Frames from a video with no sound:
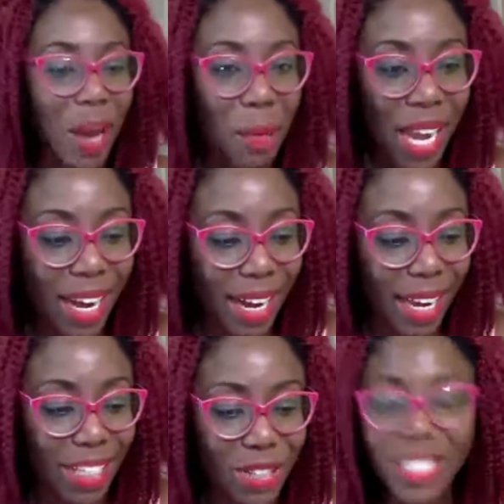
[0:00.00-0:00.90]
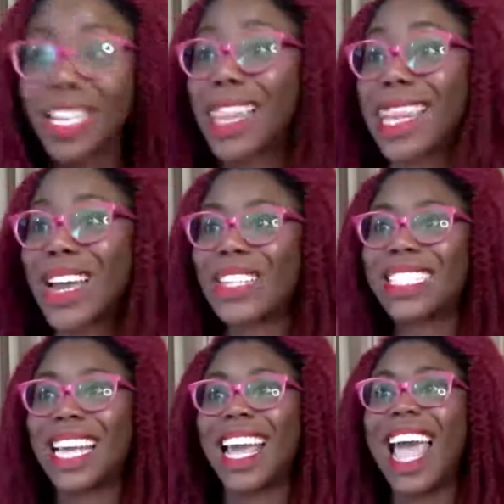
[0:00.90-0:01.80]
coming on again, Teresa?
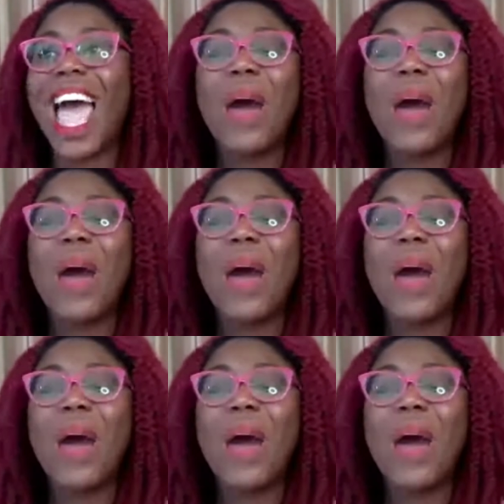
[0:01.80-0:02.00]
Thursday?